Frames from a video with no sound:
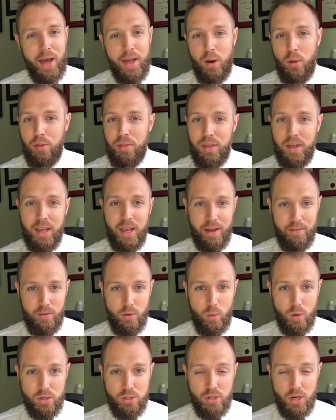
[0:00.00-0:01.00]
I don't think
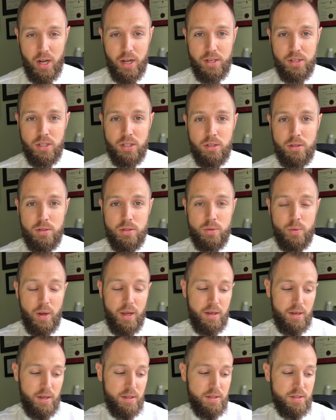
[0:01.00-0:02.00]
everyone trying to lose
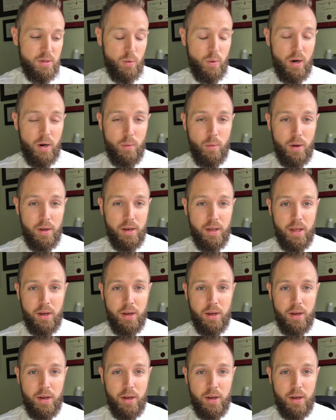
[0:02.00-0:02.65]
weight needs to wear one.